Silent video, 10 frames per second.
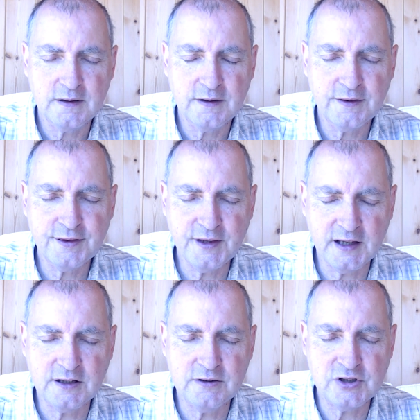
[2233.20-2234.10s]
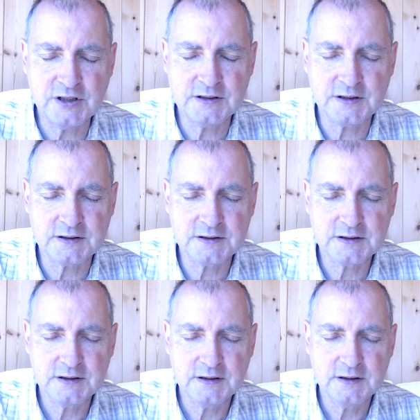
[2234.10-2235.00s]
Thank you, Jesus,
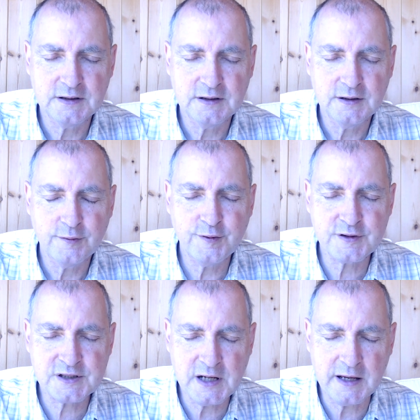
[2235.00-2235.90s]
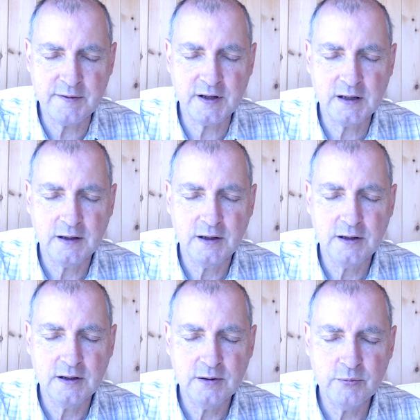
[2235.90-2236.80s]
for saving
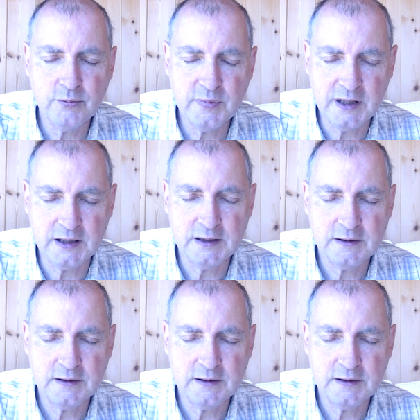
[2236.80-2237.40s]
me.